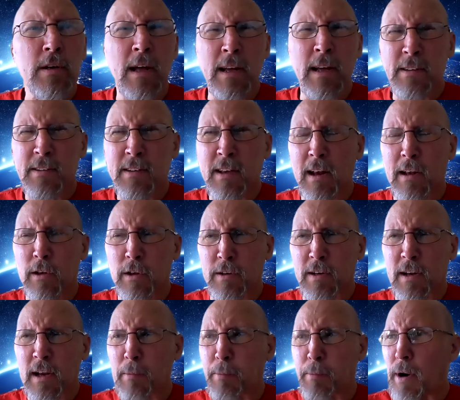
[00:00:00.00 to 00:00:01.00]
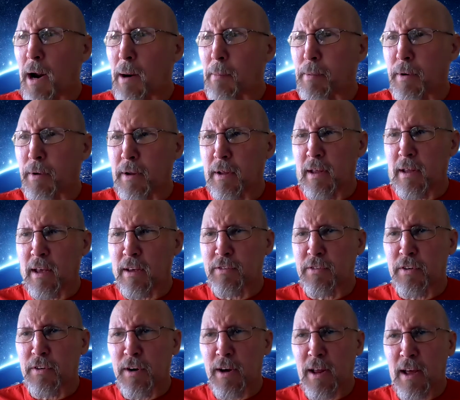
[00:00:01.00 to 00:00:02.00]
I said I looked at a property
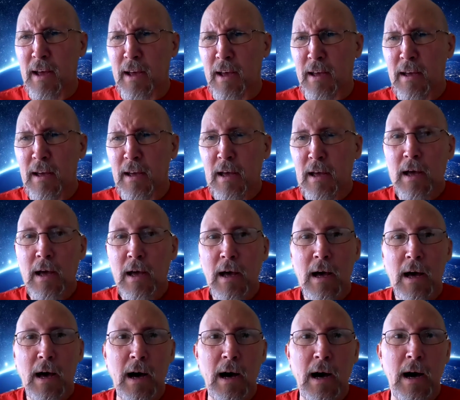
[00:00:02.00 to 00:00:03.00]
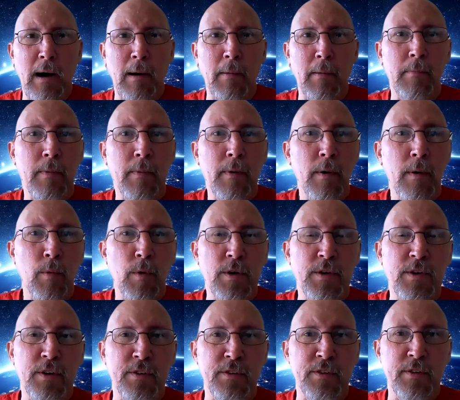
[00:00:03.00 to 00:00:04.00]
yesterday, um,
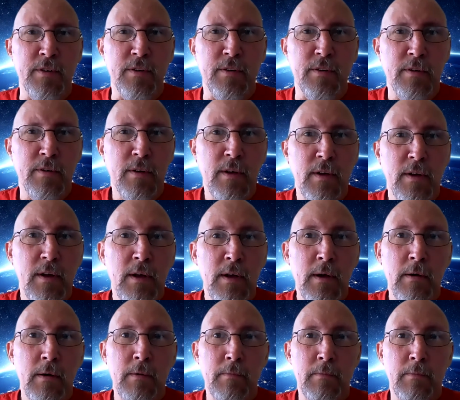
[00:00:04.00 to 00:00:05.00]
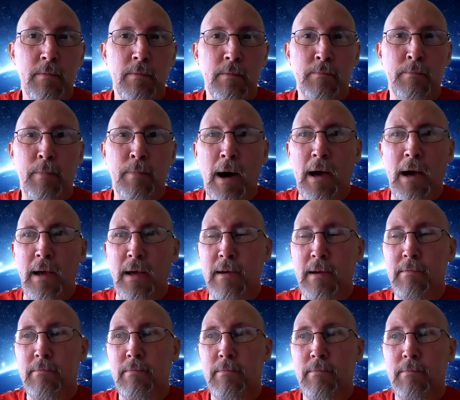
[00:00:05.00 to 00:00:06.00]
which is by
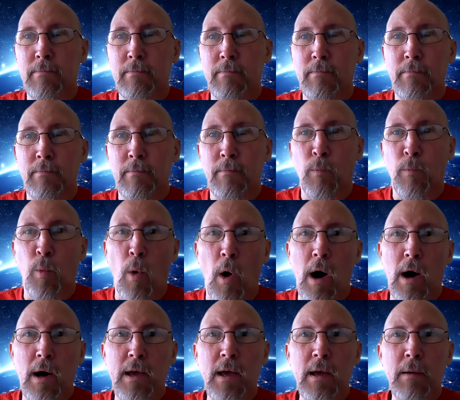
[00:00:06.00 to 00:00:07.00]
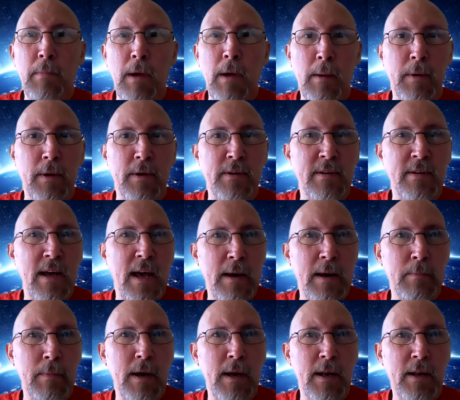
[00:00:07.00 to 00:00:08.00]
walking maybe
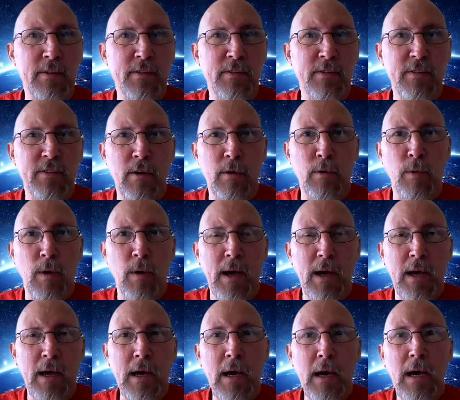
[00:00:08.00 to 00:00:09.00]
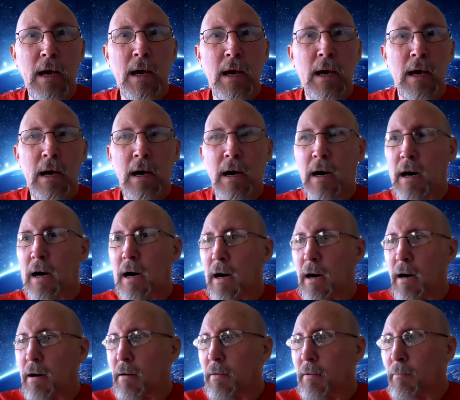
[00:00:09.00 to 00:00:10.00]
10 minutes away.
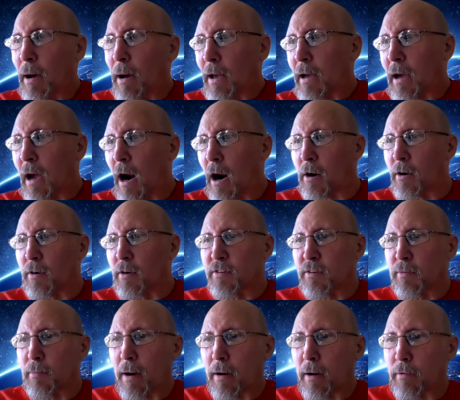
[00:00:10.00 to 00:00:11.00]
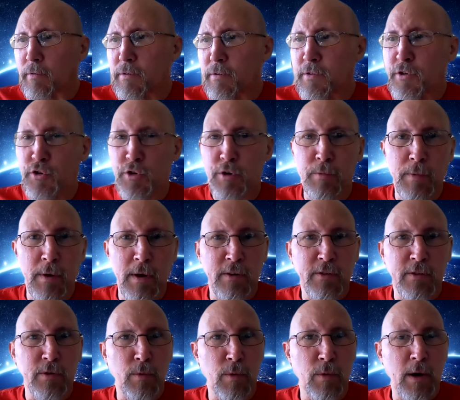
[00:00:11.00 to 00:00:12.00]
Uh, by car is about two
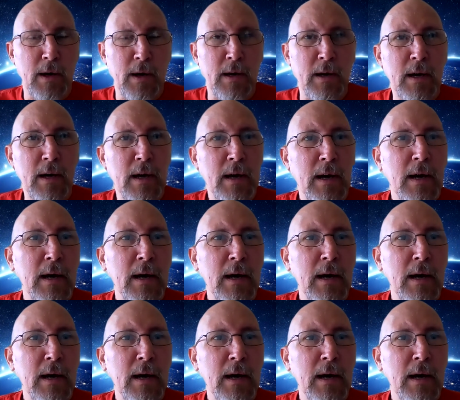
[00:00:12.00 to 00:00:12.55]
minutes away